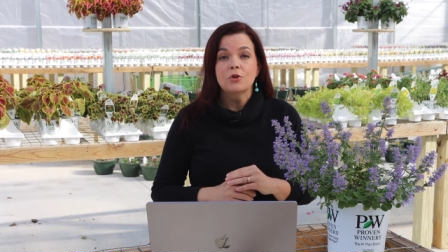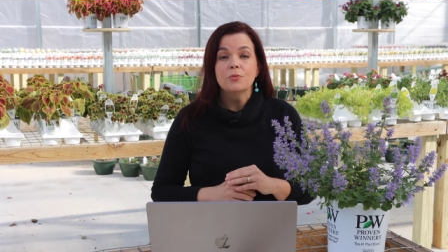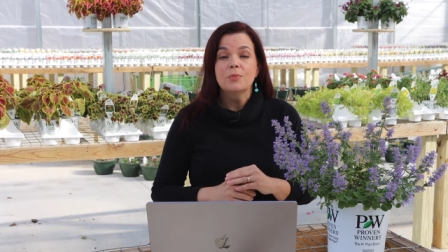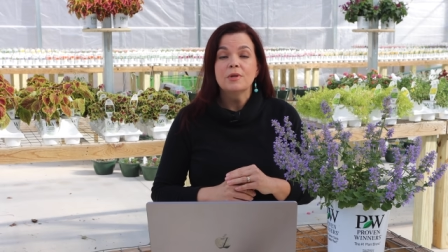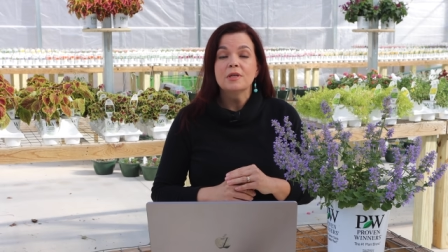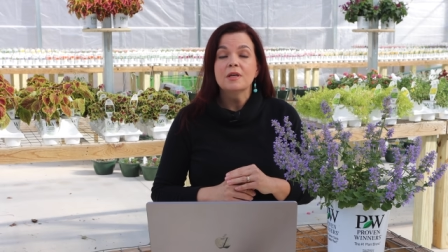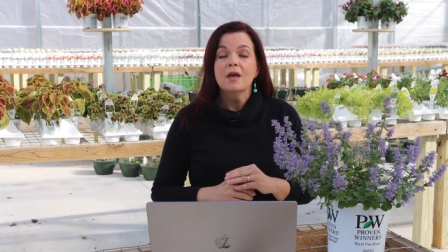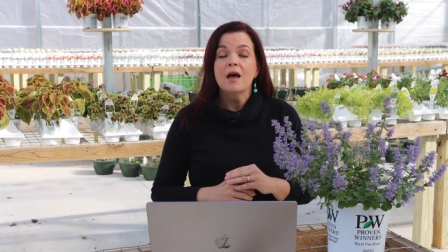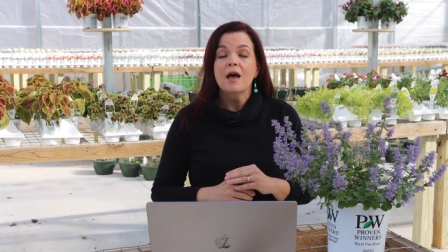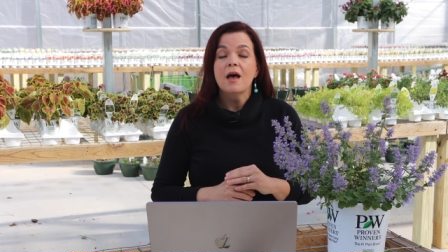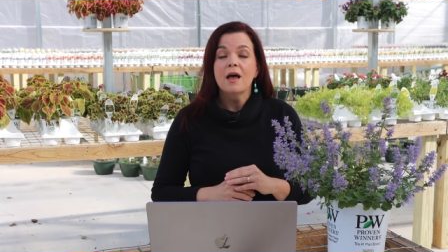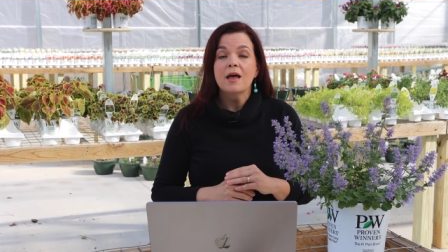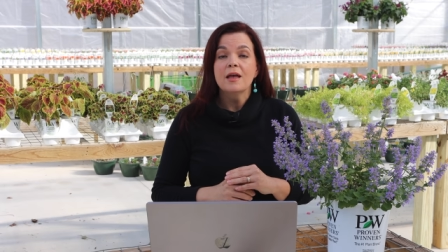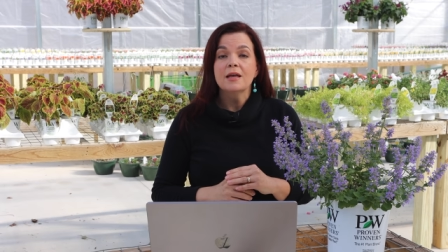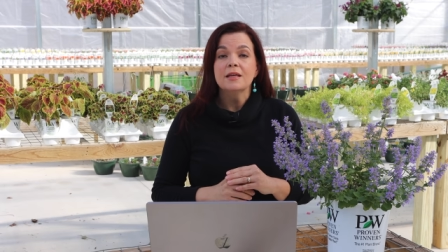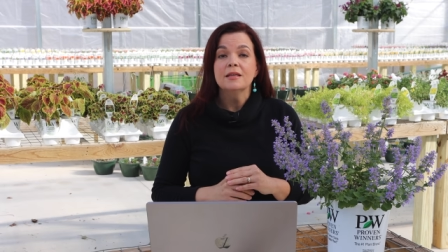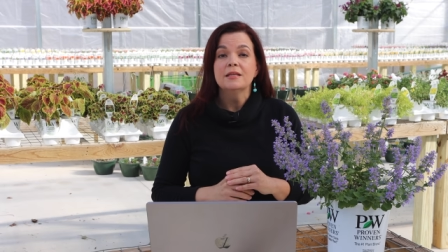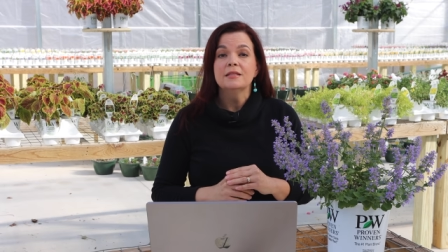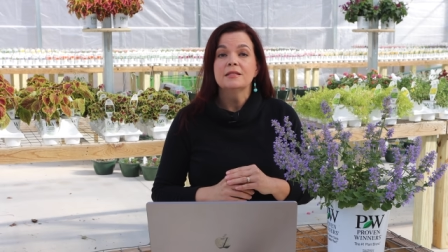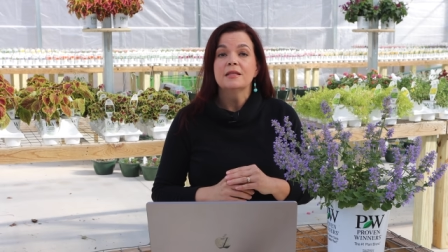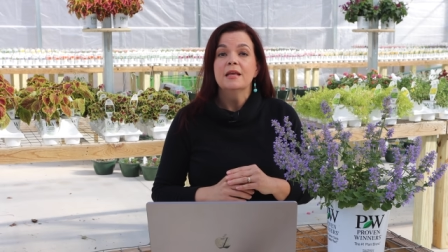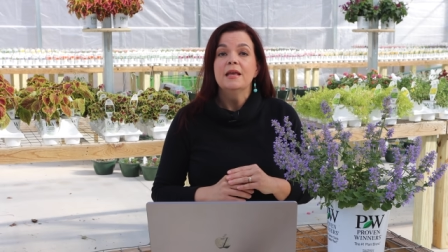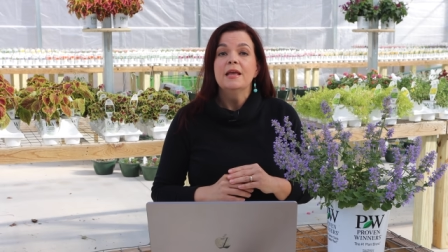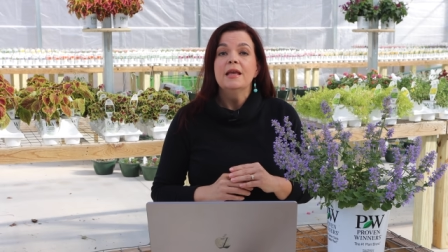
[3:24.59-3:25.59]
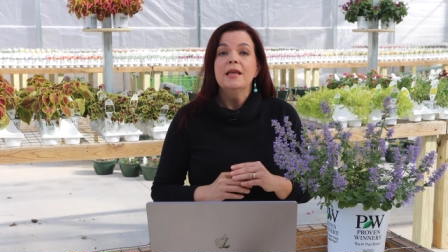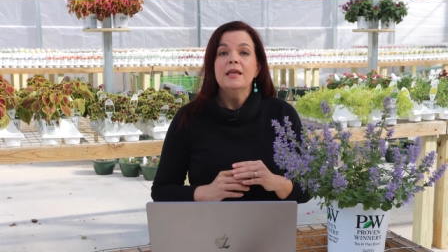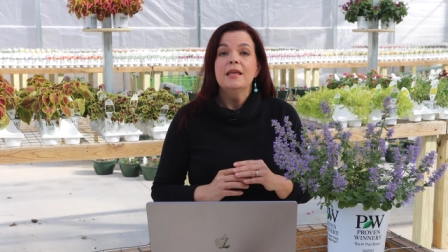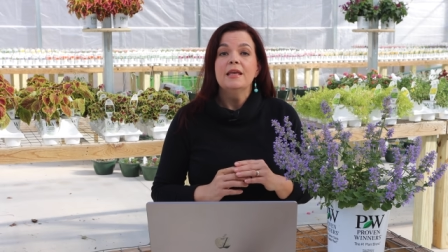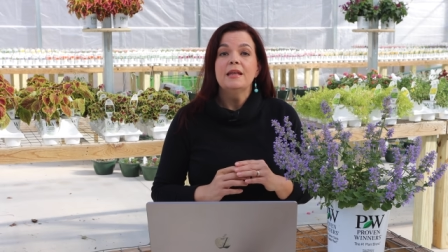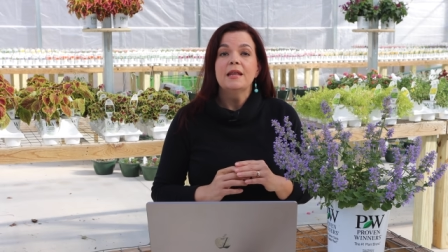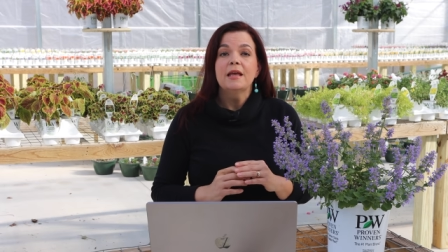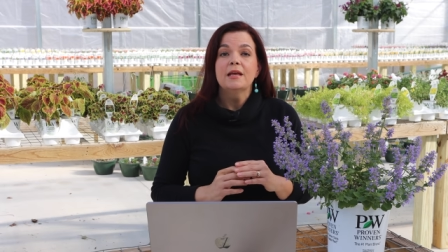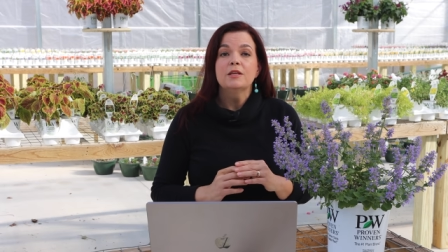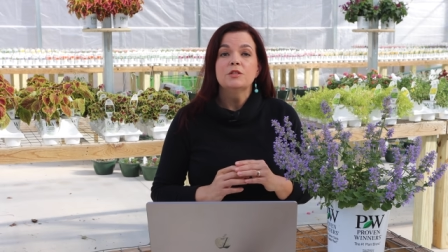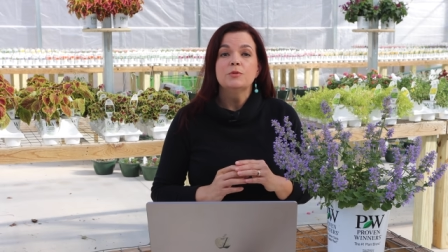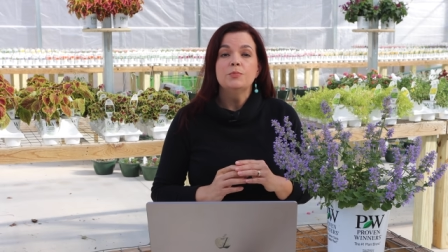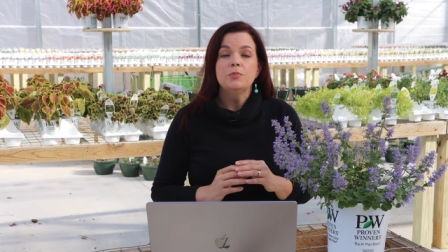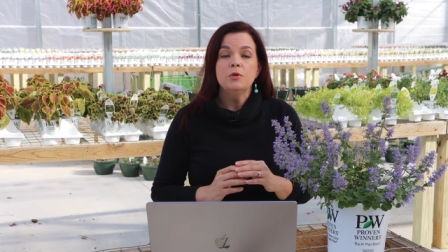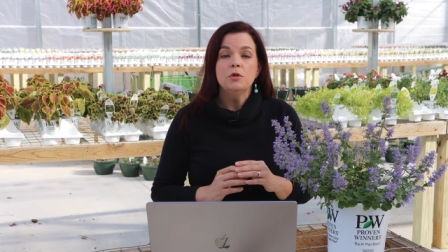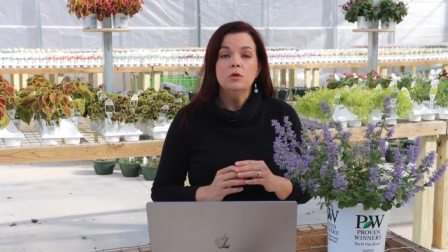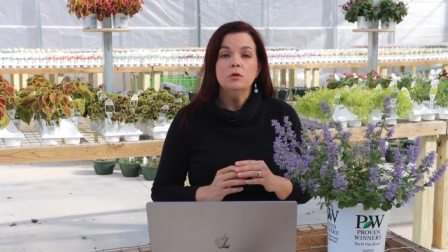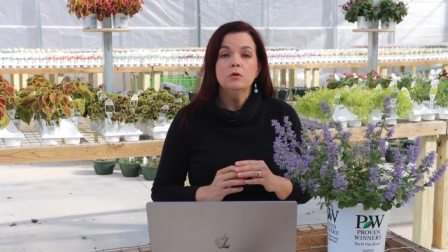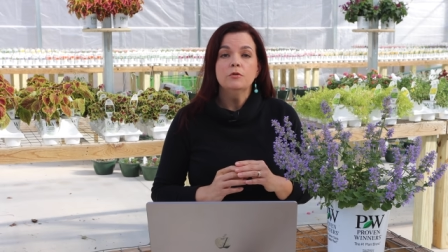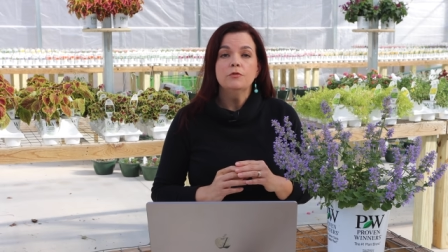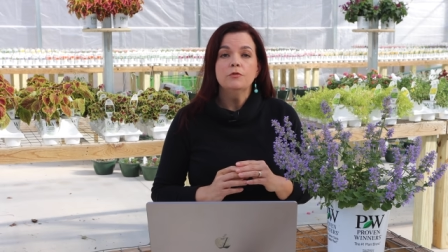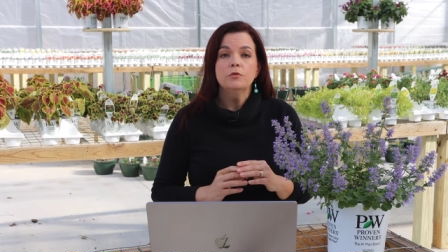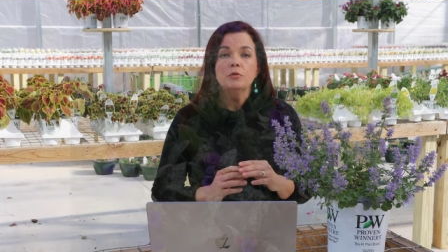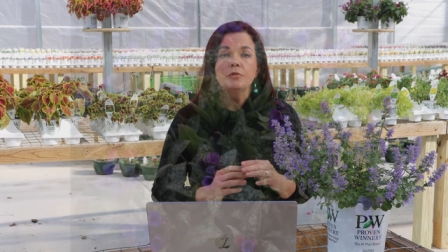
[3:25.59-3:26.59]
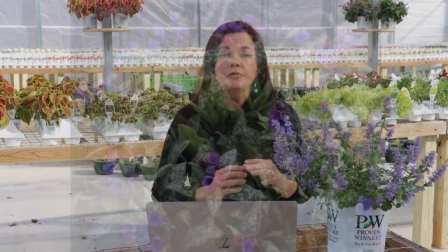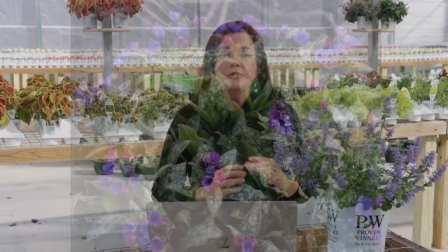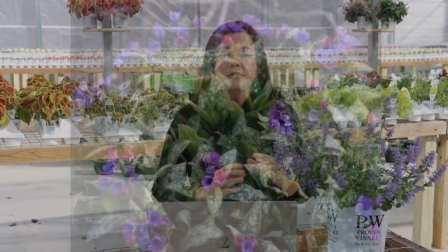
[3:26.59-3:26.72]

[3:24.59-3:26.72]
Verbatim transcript: because it has beautiful